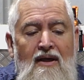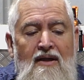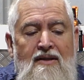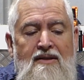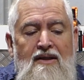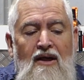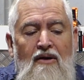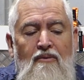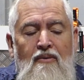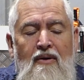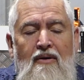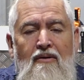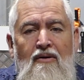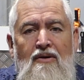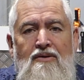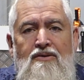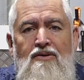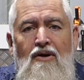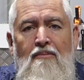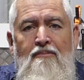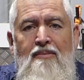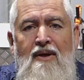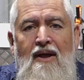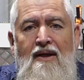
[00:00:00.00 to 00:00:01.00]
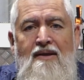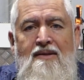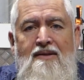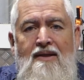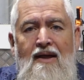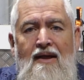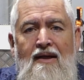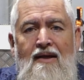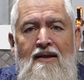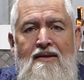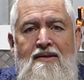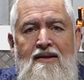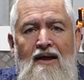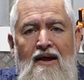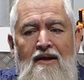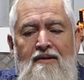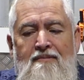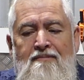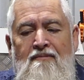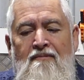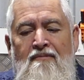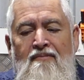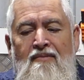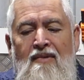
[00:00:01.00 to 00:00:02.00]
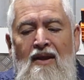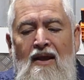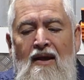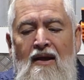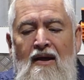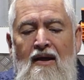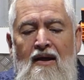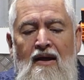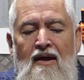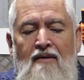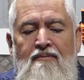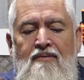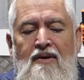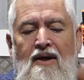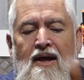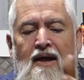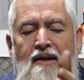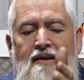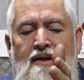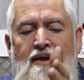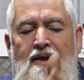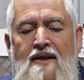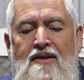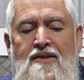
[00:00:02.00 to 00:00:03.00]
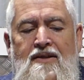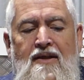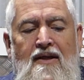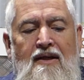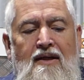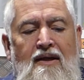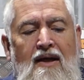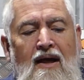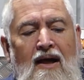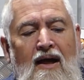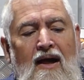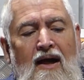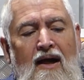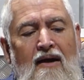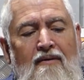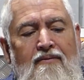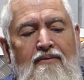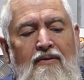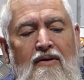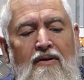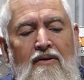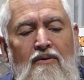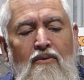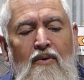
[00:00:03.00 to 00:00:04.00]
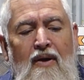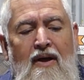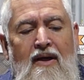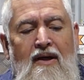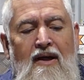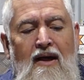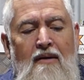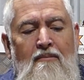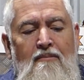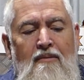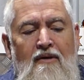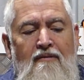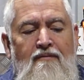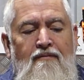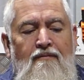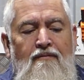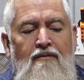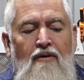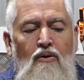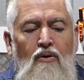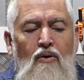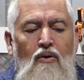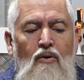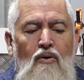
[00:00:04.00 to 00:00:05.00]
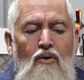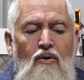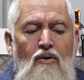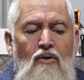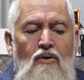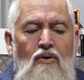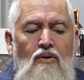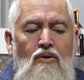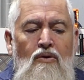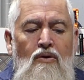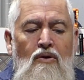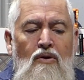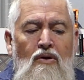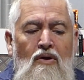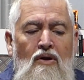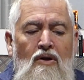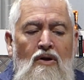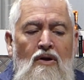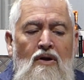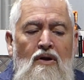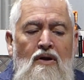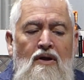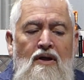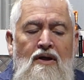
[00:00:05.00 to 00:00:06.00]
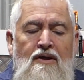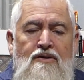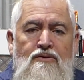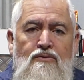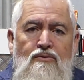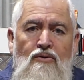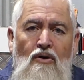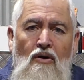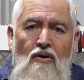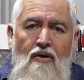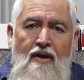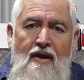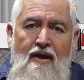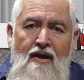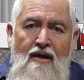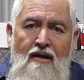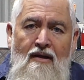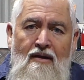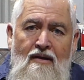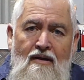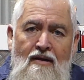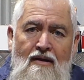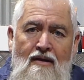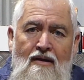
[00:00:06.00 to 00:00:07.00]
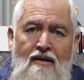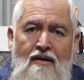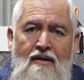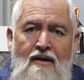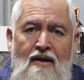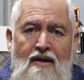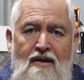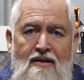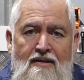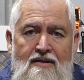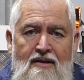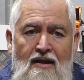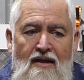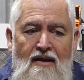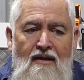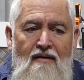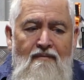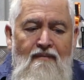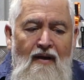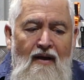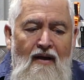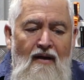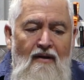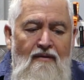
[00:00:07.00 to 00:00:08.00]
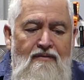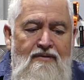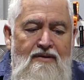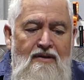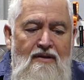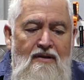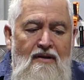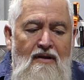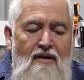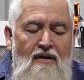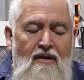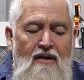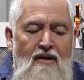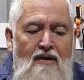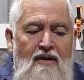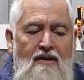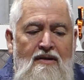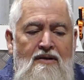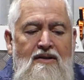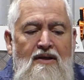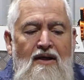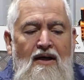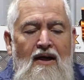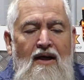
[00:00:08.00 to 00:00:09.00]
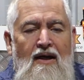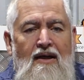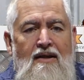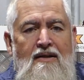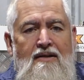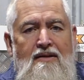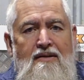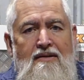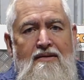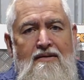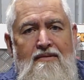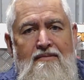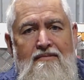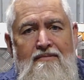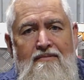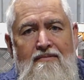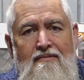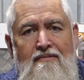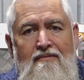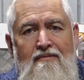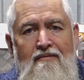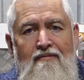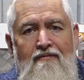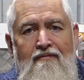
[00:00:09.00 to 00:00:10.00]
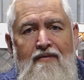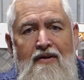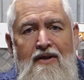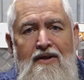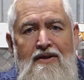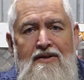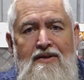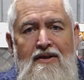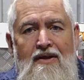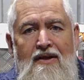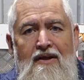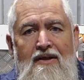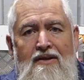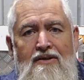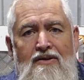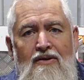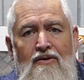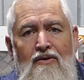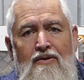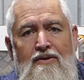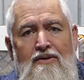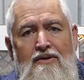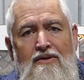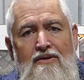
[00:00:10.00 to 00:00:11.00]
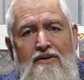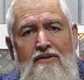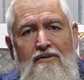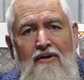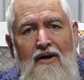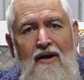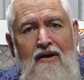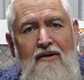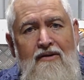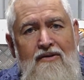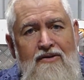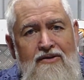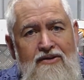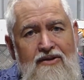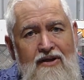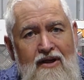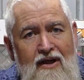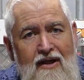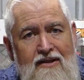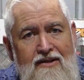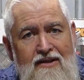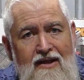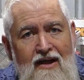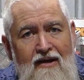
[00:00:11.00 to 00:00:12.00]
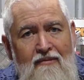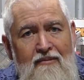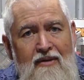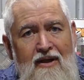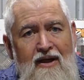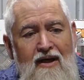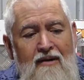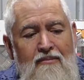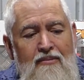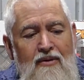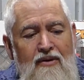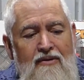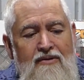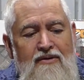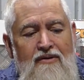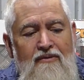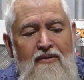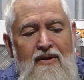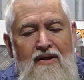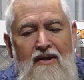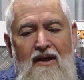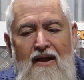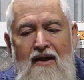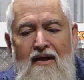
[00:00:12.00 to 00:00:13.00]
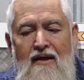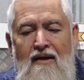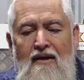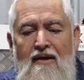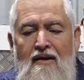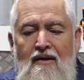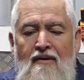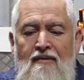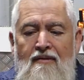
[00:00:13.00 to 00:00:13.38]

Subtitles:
So we're on top dead center. So if you cut the engine in half, when number 4 is rocking, you can see the valves are just finishing the exhaust stroke, just coming up onto inlet.